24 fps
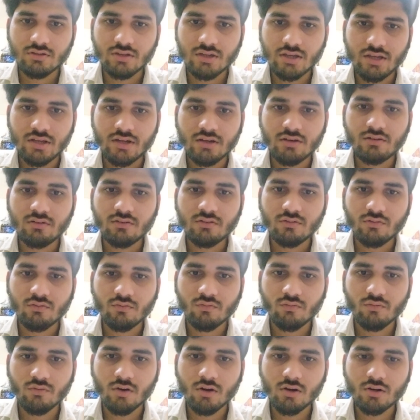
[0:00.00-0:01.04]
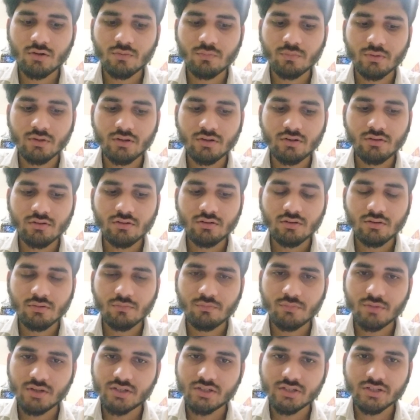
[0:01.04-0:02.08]
in watt per
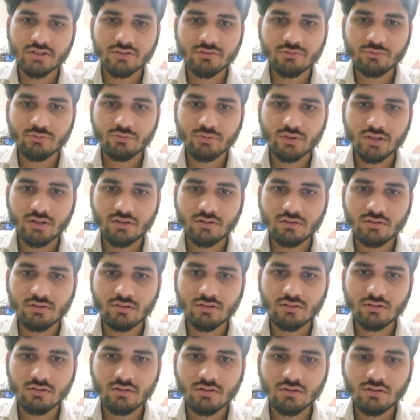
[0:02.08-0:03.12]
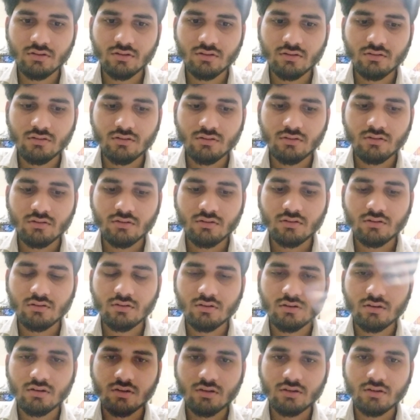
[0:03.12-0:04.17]
meter square
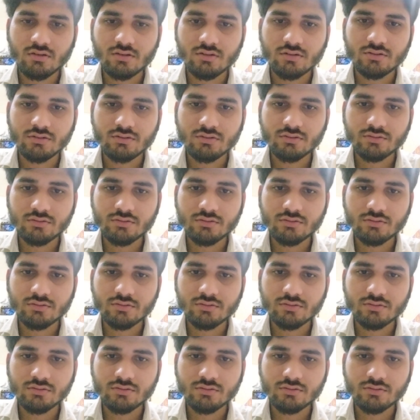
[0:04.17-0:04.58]
and